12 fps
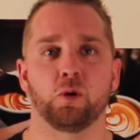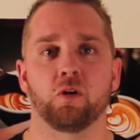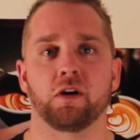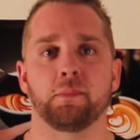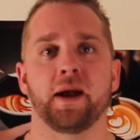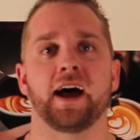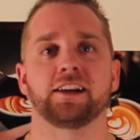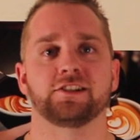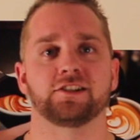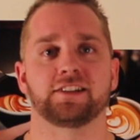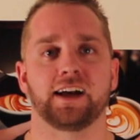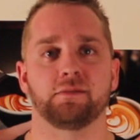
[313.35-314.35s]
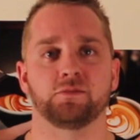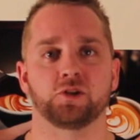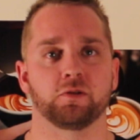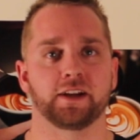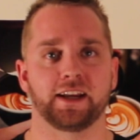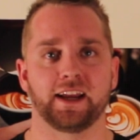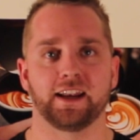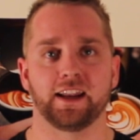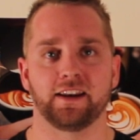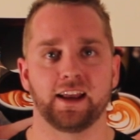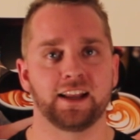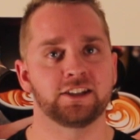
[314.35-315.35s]
more about just joining in,
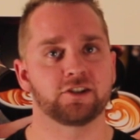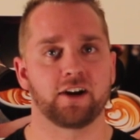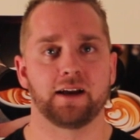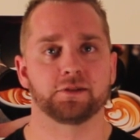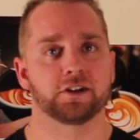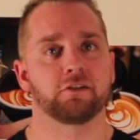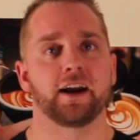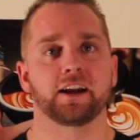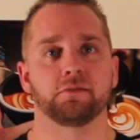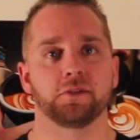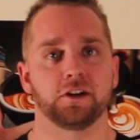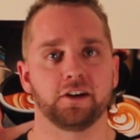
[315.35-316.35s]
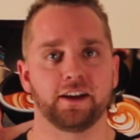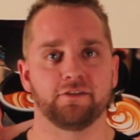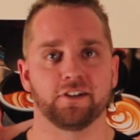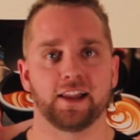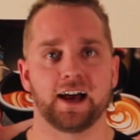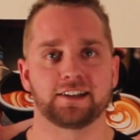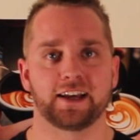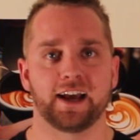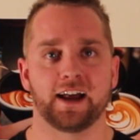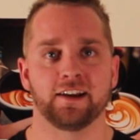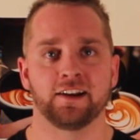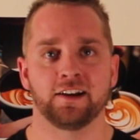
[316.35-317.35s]
and Instagram's a great community for latte
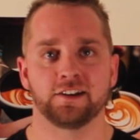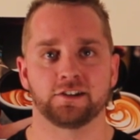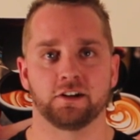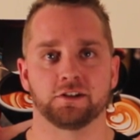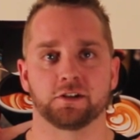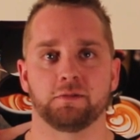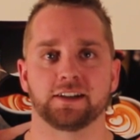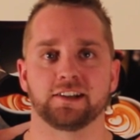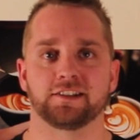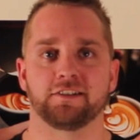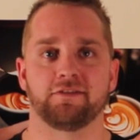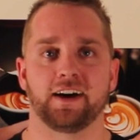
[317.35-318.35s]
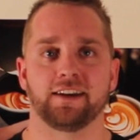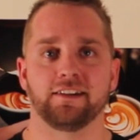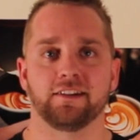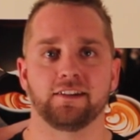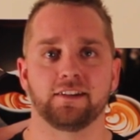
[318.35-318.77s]
art, so it's always lots of fun.